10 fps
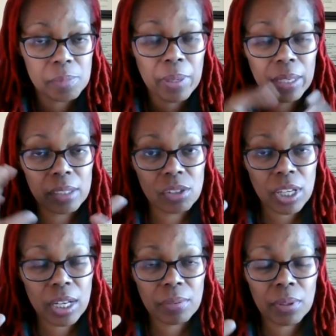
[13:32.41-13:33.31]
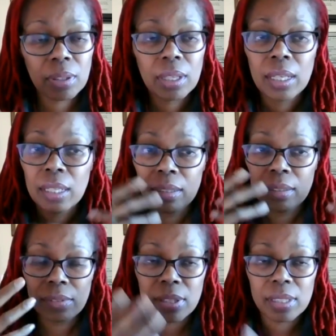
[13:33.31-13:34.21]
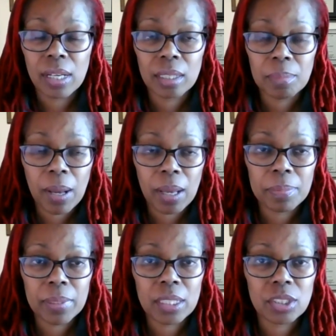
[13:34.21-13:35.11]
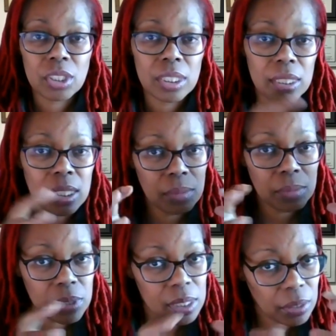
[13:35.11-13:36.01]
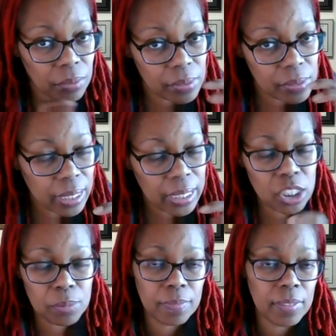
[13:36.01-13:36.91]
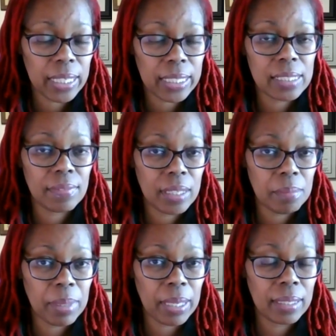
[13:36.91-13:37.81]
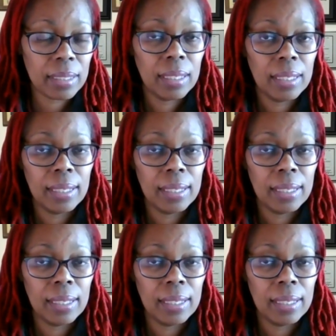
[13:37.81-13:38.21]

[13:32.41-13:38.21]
But in general, for the younger population, it will decrease that HPV activity a bit.